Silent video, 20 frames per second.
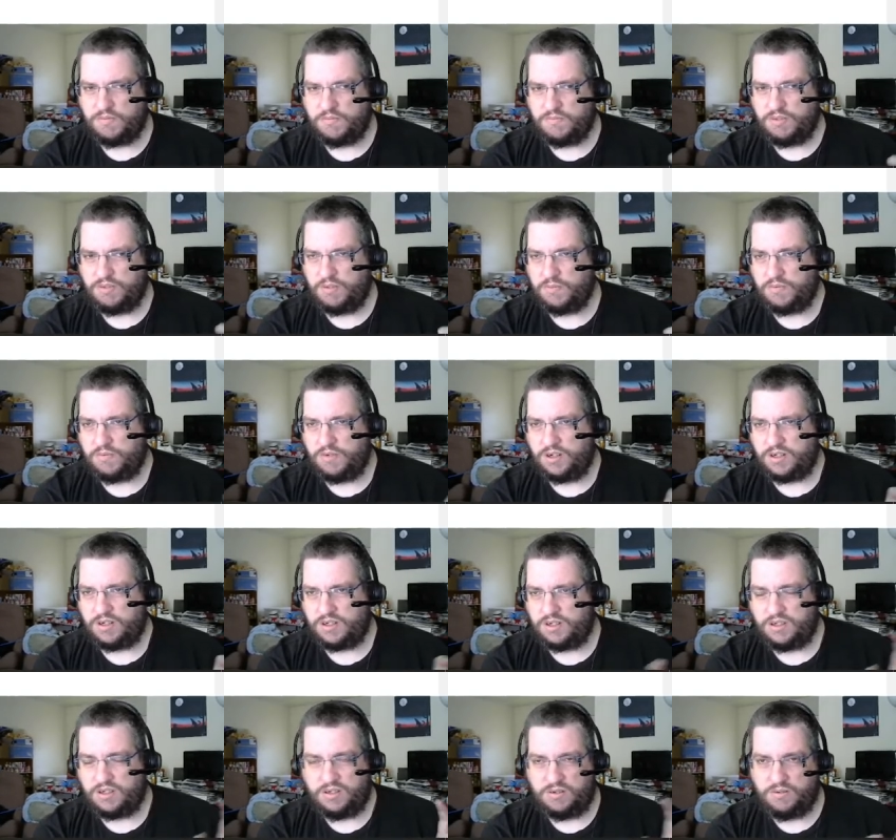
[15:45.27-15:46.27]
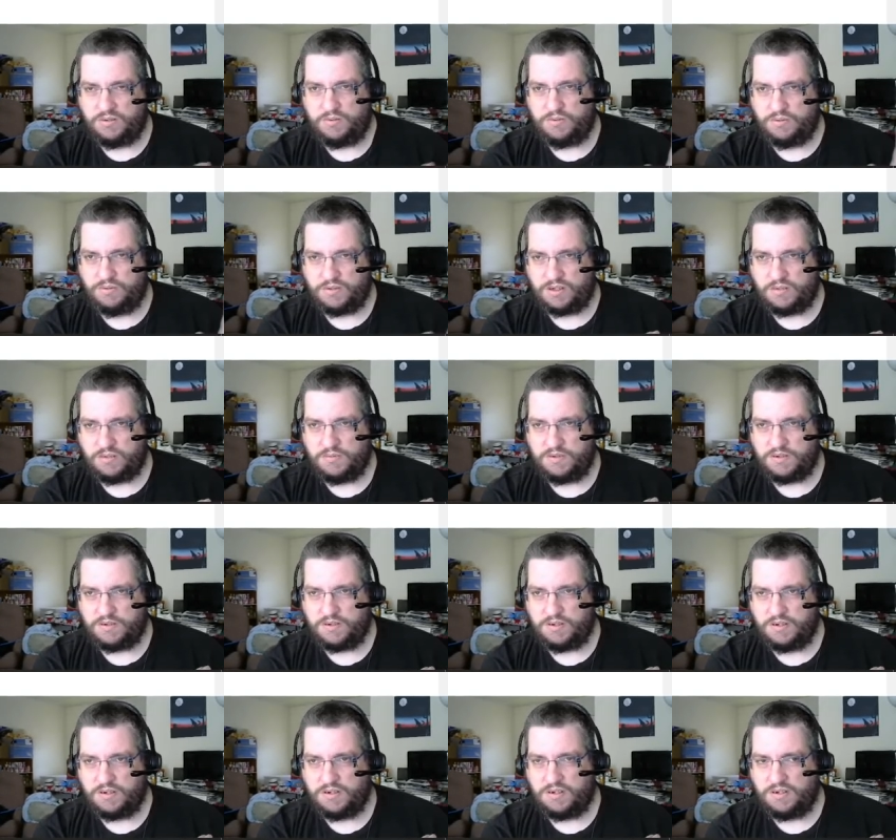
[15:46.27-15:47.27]
people actually use
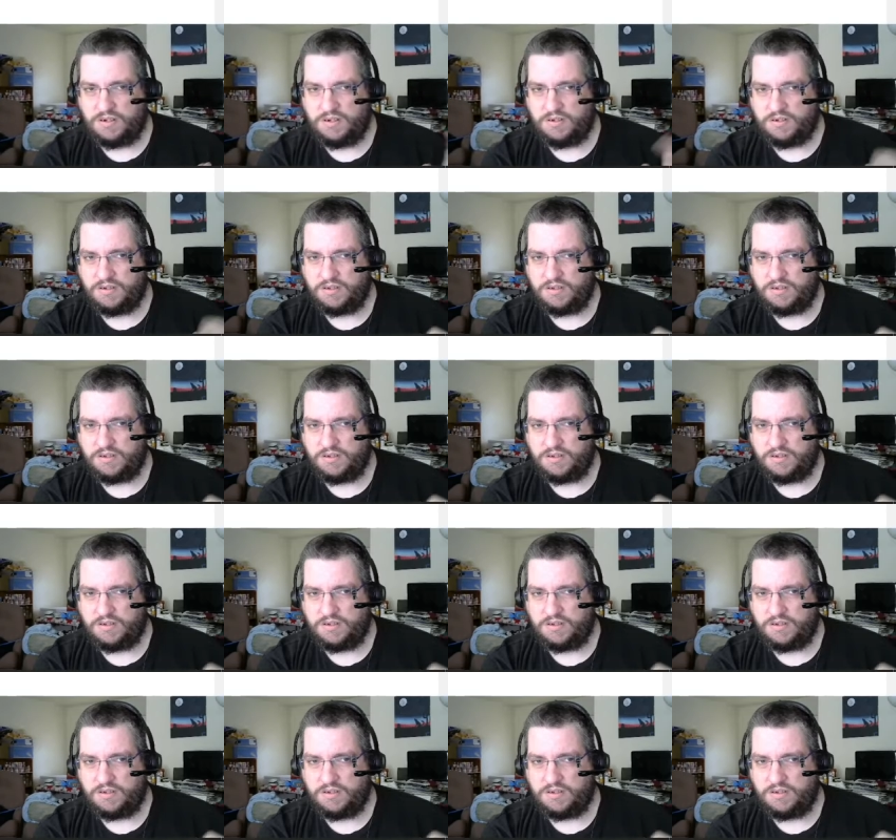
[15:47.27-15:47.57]
Amazon.